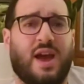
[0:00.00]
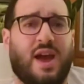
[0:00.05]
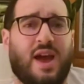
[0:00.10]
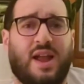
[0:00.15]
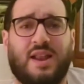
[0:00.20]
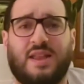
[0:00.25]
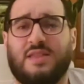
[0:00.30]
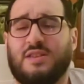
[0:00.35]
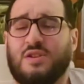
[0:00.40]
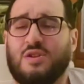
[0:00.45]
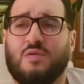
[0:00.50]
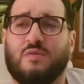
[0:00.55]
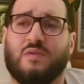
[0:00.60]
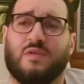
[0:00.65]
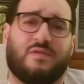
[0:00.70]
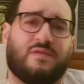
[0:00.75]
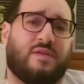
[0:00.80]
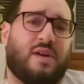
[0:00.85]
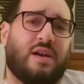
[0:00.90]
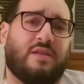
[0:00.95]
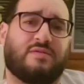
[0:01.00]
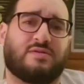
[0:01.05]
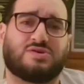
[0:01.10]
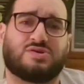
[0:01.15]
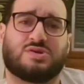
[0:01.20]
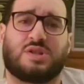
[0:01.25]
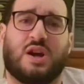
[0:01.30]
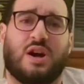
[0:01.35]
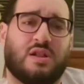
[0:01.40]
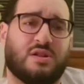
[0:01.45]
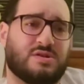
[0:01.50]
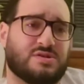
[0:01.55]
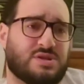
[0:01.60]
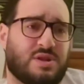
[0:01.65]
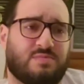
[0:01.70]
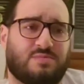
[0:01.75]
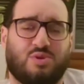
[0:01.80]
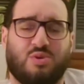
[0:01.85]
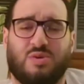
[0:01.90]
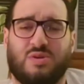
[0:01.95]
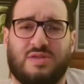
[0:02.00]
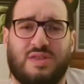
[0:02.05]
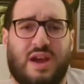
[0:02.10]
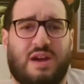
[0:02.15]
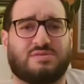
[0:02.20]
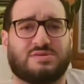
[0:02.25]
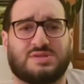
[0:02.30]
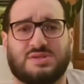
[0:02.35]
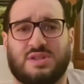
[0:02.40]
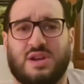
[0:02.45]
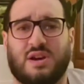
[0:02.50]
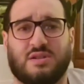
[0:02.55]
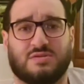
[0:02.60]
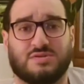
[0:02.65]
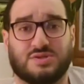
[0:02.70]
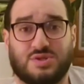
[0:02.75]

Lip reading: Anything over $500 up to $1,000,